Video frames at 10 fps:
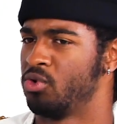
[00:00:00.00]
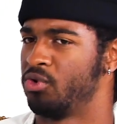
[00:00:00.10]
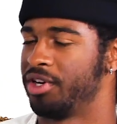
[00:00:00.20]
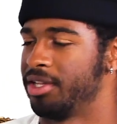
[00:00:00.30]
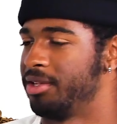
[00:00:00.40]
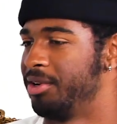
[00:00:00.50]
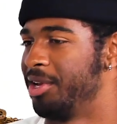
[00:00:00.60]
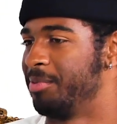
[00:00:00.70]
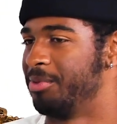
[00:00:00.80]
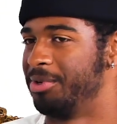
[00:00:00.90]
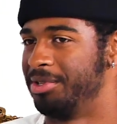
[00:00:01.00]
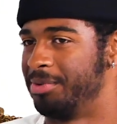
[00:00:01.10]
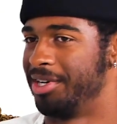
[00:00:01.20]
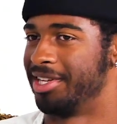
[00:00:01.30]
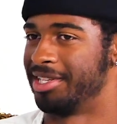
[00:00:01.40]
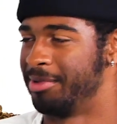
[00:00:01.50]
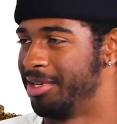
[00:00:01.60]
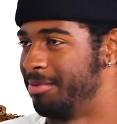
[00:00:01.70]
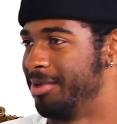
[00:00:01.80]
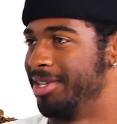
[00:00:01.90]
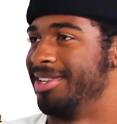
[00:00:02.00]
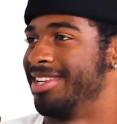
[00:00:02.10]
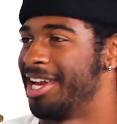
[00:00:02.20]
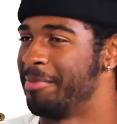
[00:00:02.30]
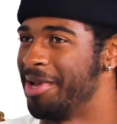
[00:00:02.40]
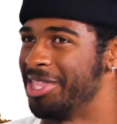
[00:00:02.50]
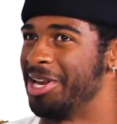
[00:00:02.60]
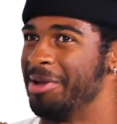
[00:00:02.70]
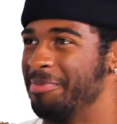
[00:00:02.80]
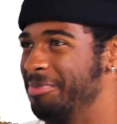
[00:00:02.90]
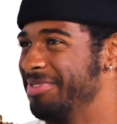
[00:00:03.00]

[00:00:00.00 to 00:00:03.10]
forgot the other name, which is weird because I'm in it, and I made the name.